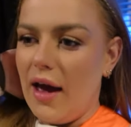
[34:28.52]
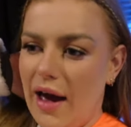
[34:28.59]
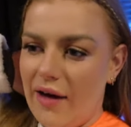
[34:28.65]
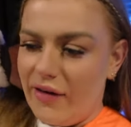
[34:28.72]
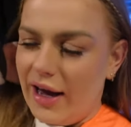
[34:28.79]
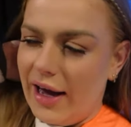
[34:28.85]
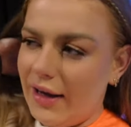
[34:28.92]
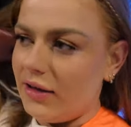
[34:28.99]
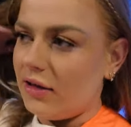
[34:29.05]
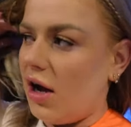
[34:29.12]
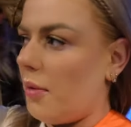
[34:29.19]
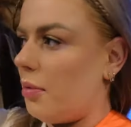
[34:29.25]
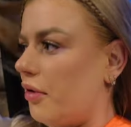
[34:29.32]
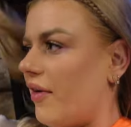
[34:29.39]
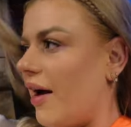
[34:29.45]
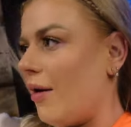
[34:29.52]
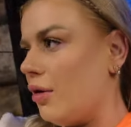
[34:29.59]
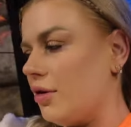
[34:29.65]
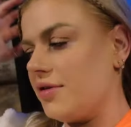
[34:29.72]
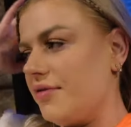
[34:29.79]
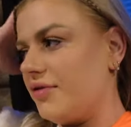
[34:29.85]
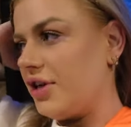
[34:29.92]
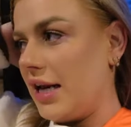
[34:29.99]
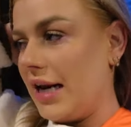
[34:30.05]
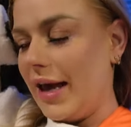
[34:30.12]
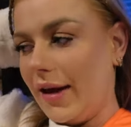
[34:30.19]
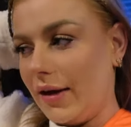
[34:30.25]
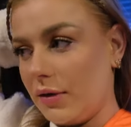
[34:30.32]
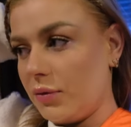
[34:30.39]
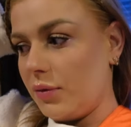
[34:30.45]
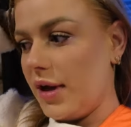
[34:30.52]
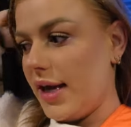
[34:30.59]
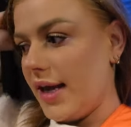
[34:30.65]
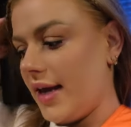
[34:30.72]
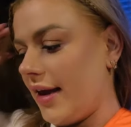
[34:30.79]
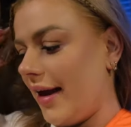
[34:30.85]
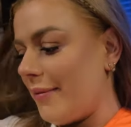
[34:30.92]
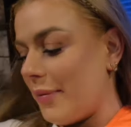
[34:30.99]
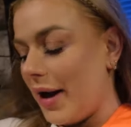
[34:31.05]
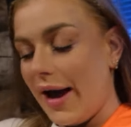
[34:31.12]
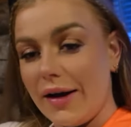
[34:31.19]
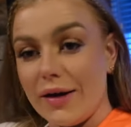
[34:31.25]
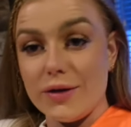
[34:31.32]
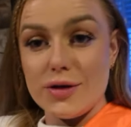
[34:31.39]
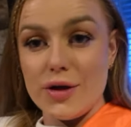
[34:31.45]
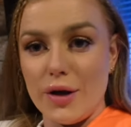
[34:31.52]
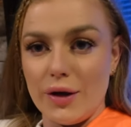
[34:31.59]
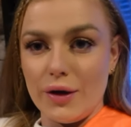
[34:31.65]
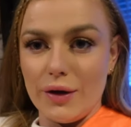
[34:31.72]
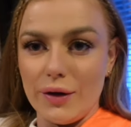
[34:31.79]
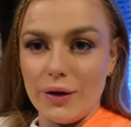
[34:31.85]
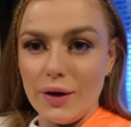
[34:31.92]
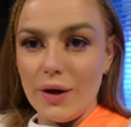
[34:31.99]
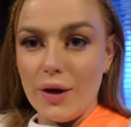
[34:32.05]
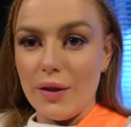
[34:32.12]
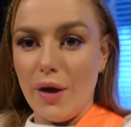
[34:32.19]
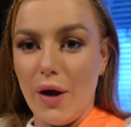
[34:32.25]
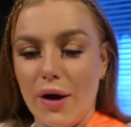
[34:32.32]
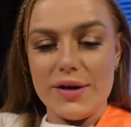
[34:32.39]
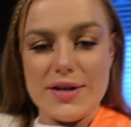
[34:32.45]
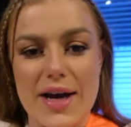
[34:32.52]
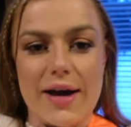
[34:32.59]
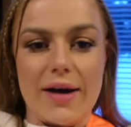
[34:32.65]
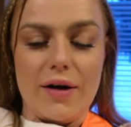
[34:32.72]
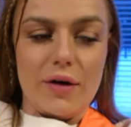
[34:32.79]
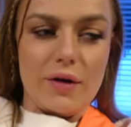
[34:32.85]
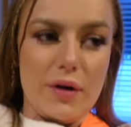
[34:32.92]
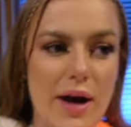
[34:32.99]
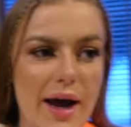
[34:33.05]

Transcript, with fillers: have had a couple of hours of chilling. We came back to the hotel